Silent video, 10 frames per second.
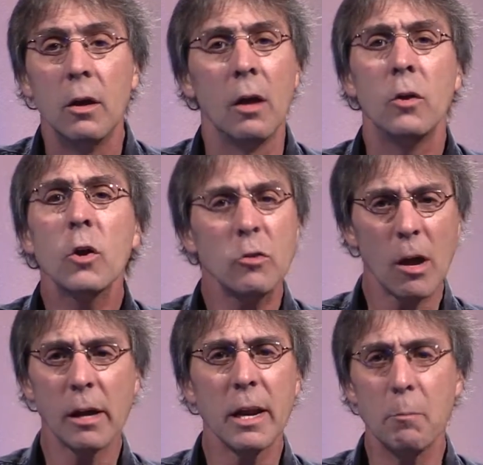you're
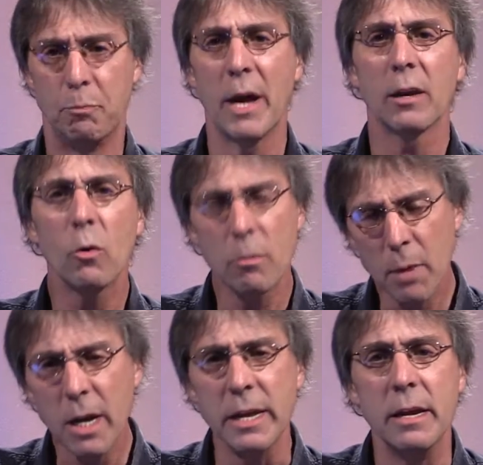talking a buttload of
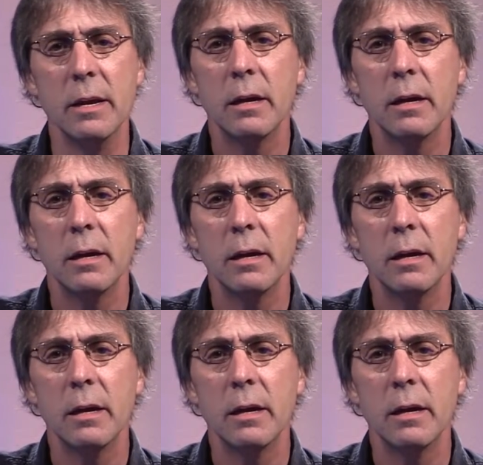money.